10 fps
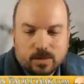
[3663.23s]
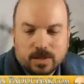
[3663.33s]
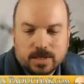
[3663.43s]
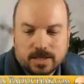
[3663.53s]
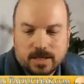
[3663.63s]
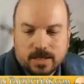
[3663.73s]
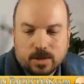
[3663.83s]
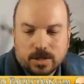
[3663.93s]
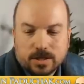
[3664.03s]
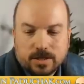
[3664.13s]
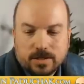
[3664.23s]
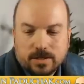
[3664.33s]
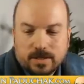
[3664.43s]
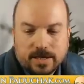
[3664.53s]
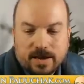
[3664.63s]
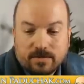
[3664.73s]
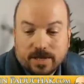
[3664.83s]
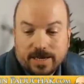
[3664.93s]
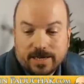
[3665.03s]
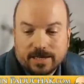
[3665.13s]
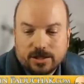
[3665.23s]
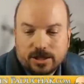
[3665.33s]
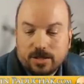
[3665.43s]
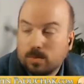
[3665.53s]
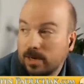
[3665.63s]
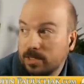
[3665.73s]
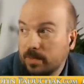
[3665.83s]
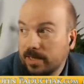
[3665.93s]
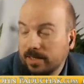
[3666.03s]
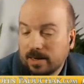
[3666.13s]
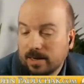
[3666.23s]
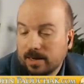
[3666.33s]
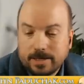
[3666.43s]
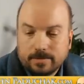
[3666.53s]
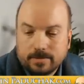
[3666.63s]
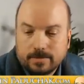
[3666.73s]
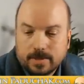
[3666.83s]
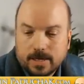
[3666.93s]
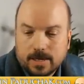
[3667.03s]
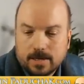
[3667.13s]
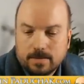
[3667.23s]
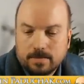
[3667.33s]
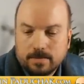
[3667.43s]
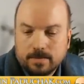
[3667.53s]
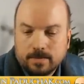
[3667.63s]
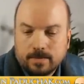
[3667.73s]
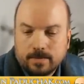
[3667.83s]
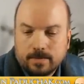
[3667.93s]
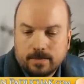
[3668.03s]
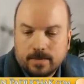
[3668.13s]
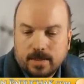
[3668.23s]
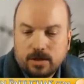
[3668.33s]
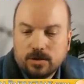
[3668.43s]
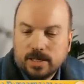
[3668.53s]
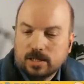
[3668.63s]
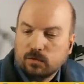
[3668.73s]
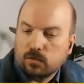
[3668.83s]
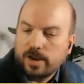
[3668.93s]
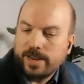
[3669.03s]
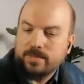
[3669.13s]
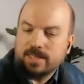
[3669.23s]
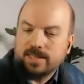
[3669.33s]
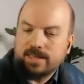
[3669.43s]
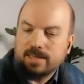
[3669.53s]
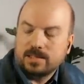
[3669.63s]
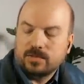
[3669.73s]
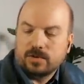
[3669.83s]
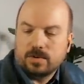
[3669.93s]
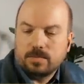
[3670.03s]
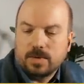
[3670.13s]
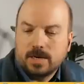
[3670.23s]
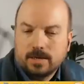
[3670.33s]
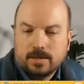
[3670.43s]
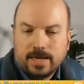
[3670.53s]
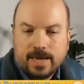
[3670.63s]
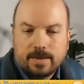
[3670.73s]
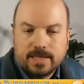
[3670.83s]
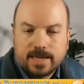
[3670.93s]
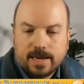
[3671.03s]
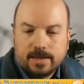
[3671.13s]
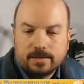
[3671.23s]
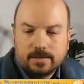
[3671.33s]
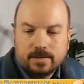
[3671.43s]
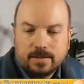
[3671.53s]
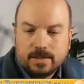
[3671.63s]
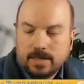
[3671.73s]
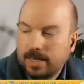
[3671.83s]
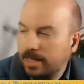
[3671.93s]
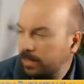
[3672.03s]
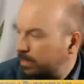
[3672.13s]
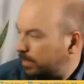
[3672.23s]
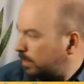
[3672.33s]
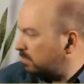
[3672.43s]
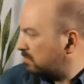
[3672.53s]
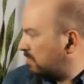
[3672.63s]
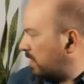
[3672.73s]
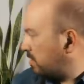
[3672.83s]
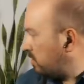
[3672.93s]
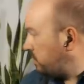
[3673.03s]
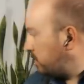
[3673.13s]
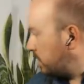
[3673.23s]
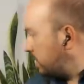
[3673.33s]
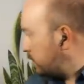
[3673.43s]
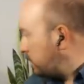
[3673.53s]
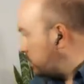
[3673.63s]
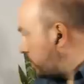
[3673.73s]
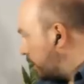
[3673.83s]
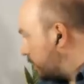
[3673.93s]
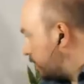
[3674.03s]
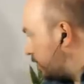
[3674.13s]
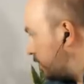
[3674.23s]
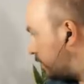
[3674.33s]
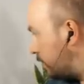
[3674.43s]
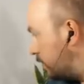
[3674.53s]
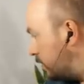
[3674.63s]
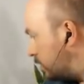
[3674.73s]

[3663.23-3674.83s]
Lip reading: it works good. You can have lighting on the cheap. Why spend a lot of money? You can get the frames and things from Amazon, and I don't know if you can't see the